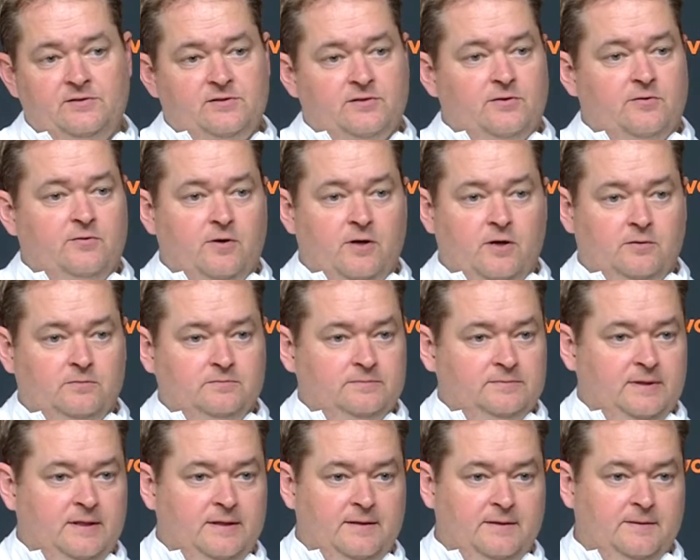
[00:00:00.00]
to grow.
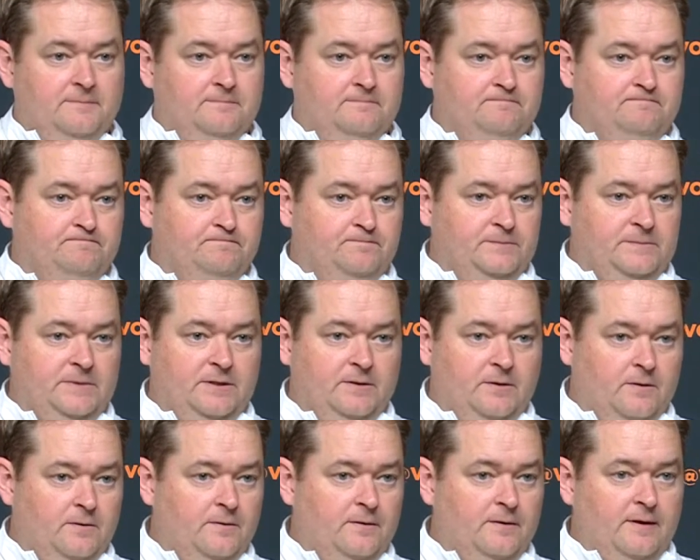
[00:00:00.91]
You
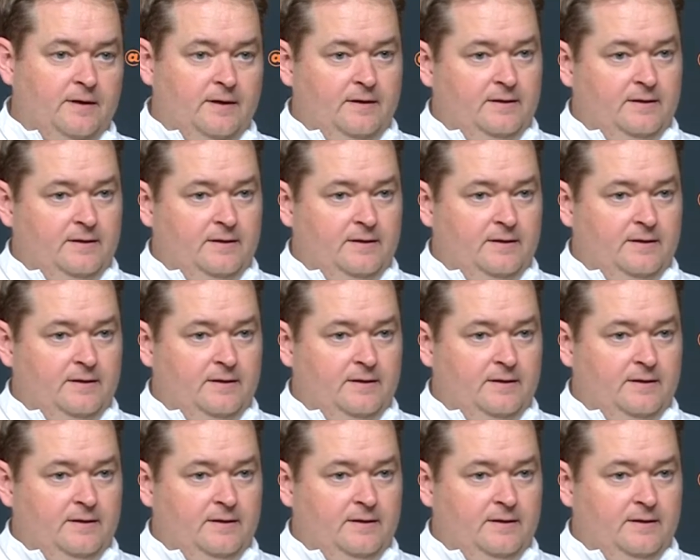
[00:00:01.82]
know,